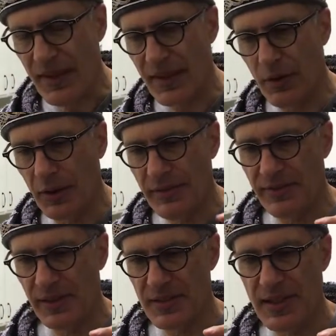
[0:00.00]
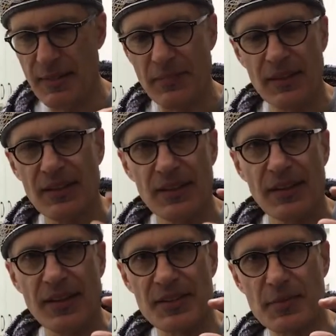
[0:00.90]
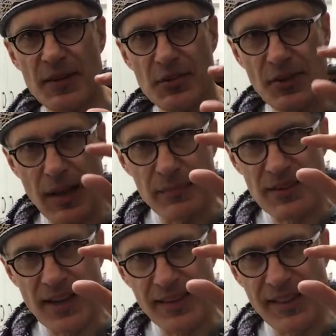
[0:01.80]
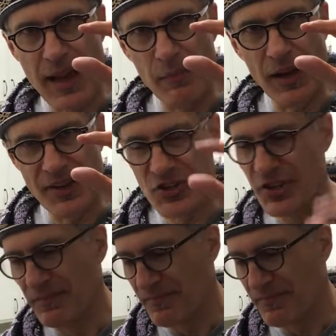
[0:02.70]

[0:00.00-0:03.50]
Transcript: It only fills up, an espresso cup is like that much.